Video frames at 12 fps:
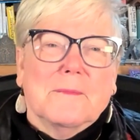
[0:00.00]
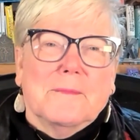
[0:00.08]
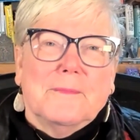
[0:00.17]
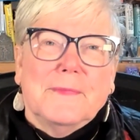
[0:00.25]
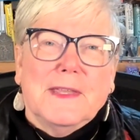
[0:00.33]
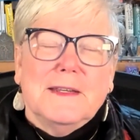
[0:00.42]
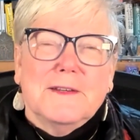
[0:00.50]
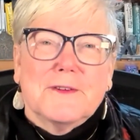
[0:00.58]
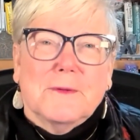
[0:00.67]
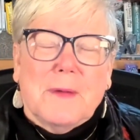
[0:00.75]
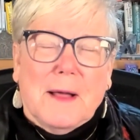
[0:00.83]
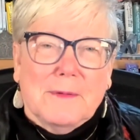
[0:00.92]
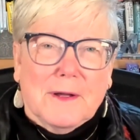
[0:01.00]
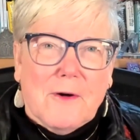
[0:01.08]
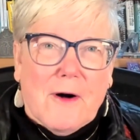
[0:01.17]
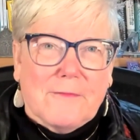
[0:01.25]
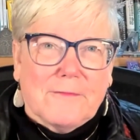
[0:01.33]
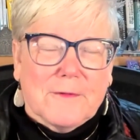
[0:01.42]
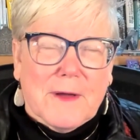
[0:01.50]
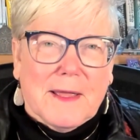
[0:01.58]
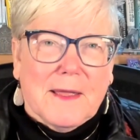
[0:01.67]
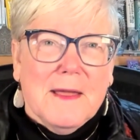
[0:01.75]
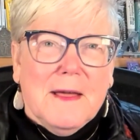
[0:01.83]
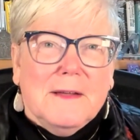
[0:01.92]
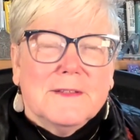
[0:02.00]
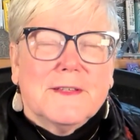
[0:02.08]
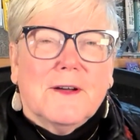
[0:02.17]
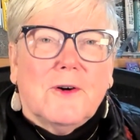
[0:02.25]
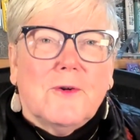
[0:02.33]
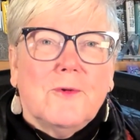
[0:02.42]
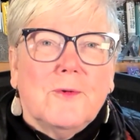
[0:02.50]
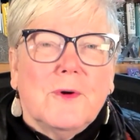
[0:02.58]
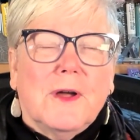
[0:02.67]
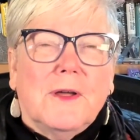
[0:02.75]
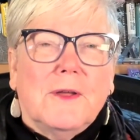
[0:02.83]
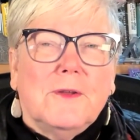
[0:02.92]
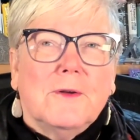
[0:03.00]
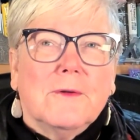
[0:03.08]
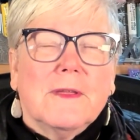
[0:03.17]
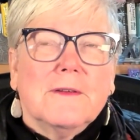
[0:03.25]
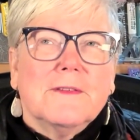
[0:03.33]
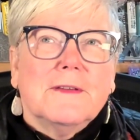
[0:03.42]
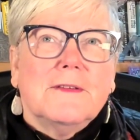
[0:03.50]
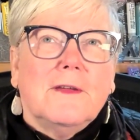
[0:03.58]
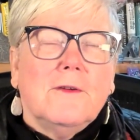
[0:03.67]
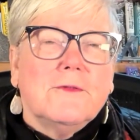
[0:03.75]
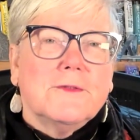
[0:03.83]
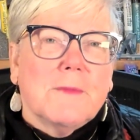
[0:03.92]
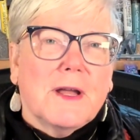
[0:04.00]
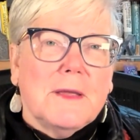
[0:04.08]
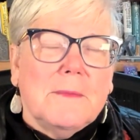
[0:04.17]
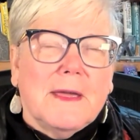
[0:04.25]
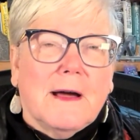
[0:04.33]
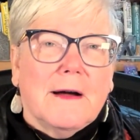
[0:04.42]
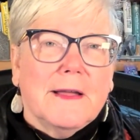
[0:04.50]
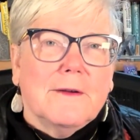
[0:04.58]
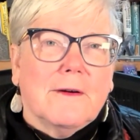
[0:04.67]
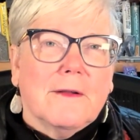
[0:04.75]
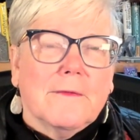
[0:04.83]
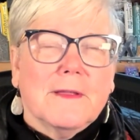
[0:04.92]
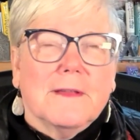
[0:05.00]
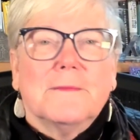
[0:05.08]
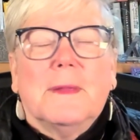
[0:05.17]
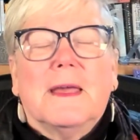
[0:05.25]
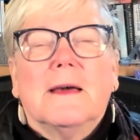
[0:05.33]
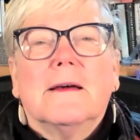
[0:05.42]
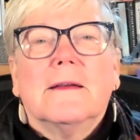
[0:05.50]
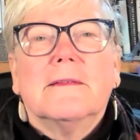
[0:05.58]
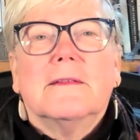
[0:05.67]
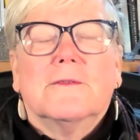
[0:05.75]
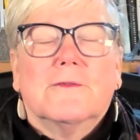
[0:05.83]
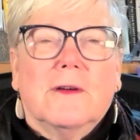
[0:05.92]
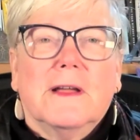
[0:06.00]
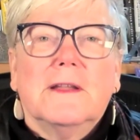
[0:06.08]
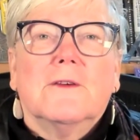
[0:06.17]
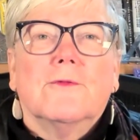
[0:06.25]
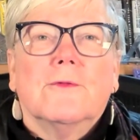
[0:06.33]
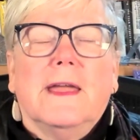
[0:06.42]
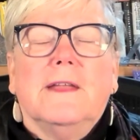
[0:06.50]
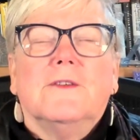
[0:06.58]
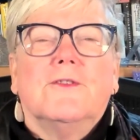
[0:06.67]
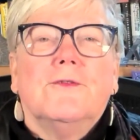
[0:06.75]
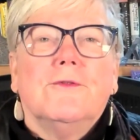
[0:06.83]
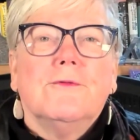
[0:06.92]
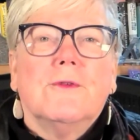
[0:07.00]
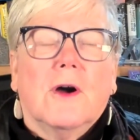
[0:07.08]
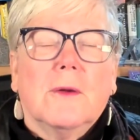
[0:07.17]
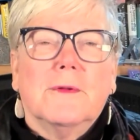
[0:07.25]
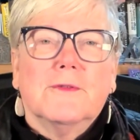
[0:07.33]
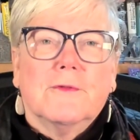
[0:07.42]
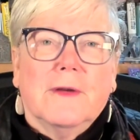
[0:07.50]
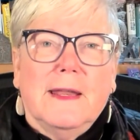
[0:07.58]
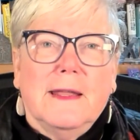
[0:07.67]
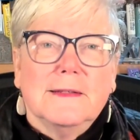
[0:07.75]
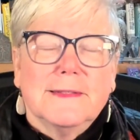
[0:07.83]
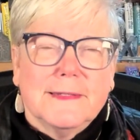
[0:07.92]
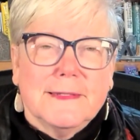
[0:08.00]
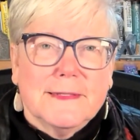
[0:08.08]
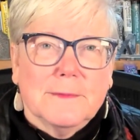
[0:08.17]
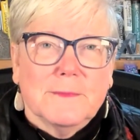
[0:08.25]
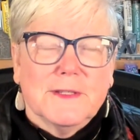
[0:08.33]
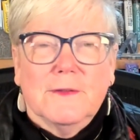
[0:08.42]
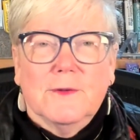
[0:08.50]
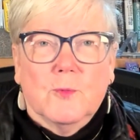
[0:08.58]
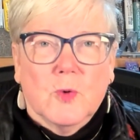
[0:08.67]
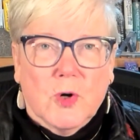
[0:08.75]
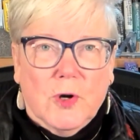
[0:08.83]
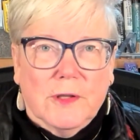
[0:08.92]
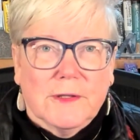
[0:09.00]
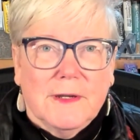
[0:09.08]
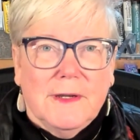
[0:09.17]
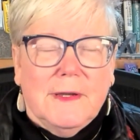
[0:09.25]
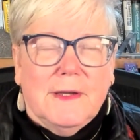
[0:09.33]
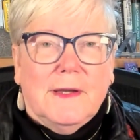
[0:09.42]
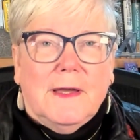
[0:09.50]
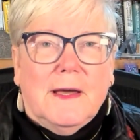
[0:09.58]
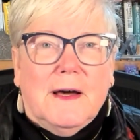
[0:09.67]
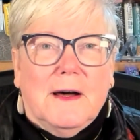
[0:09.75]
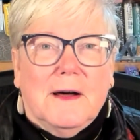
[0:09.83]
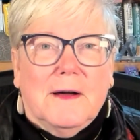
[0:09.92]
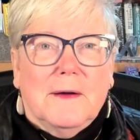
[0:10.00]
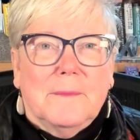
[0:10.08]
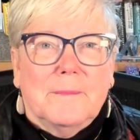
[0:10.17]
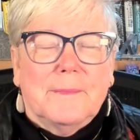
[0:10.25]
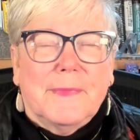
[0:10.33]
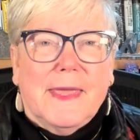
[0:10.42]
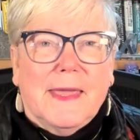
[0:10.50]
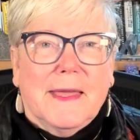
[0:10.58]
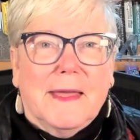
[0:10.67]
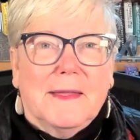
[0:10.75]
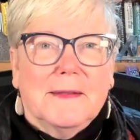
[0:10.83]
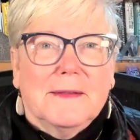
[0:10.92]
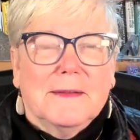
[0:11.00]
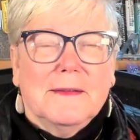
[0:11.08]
initial public offering. So, there's this huge money behind all of this because they're trying to create two carbon trading systems in the world. And